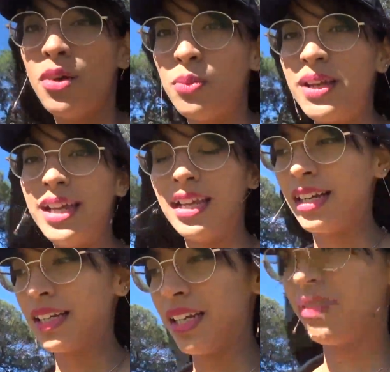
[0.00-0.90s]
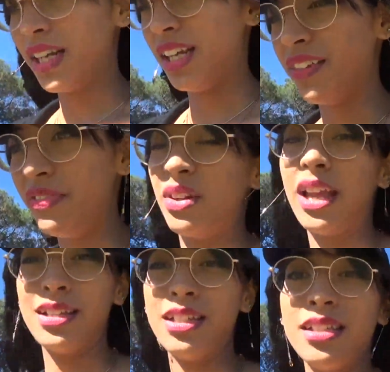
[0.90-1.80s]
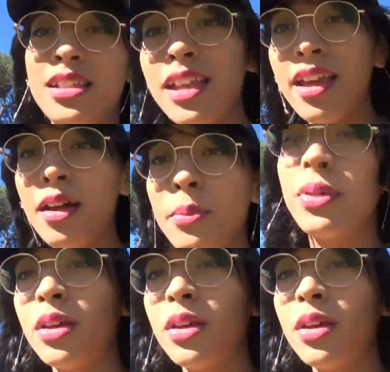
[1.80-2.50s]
We are getting ready for KCC camp.